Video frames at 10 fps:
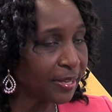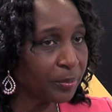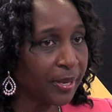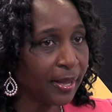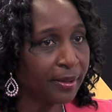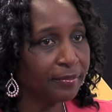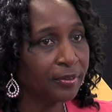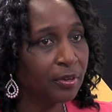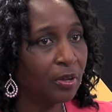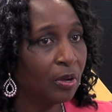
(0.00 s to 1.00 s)
that we have.
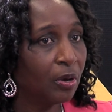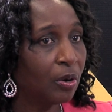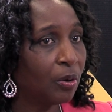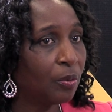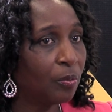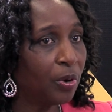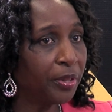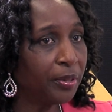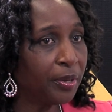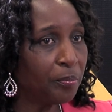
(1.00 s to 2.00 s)

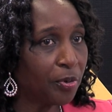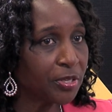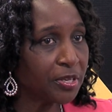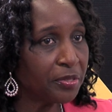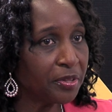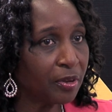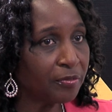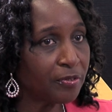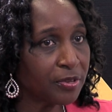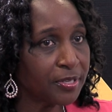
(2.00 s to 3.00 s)
One important thing,
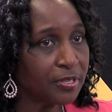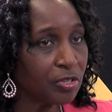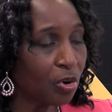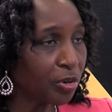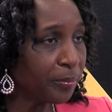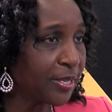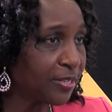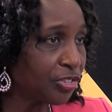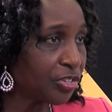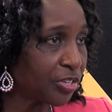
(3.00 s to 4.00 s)
of course, is the
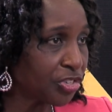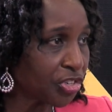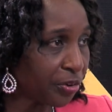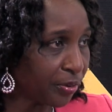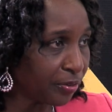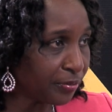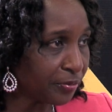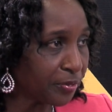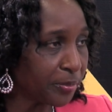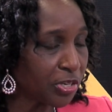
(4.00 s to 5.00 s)
documentation and sharing of
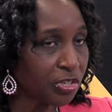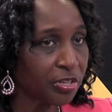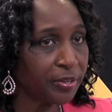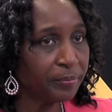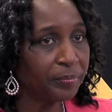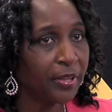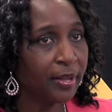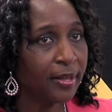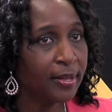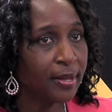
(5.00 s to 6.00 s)
information.
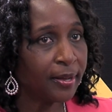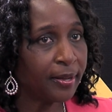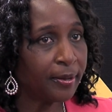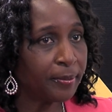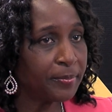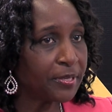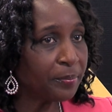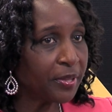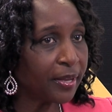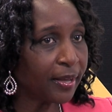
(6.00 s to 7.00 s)
Um,
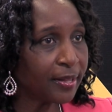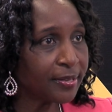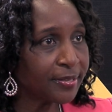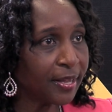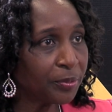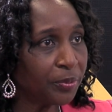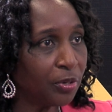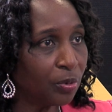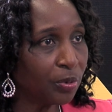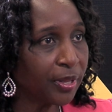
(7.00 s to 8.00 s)
something else that
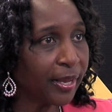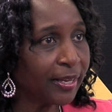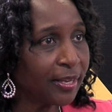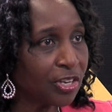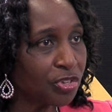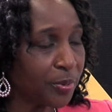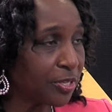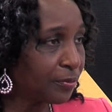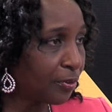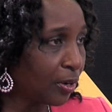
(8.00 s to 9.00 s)
we know, the
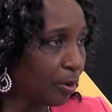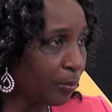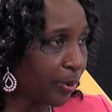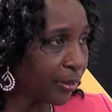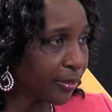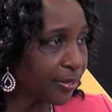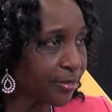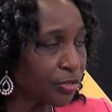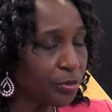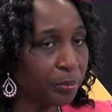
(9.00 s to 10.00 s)
engagement of all our
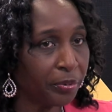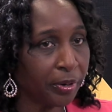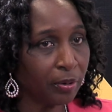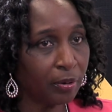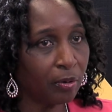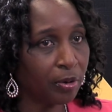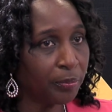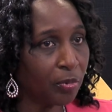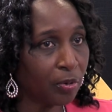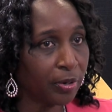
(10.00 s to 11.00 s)
partners to bring
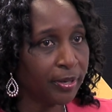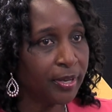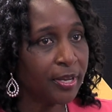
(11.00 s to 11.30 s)
on board.